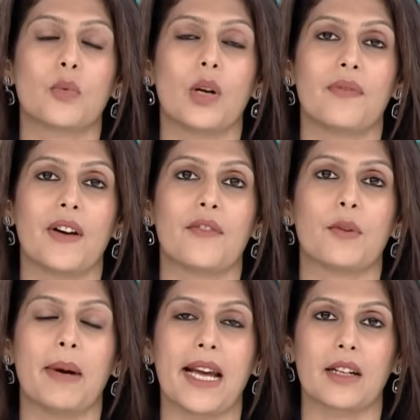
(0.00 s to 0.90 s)
qualify for
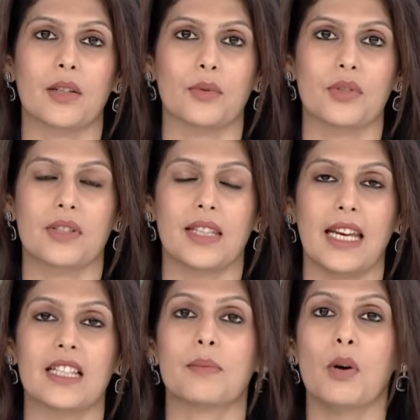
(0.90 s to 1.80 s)
bank loans, they
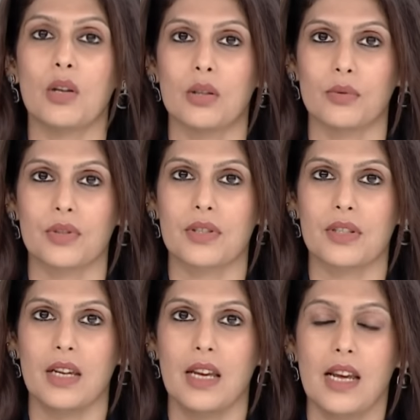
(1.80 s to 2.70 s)
get small loans.
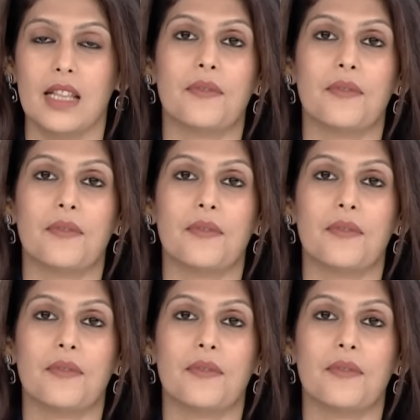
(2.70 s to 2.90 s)
The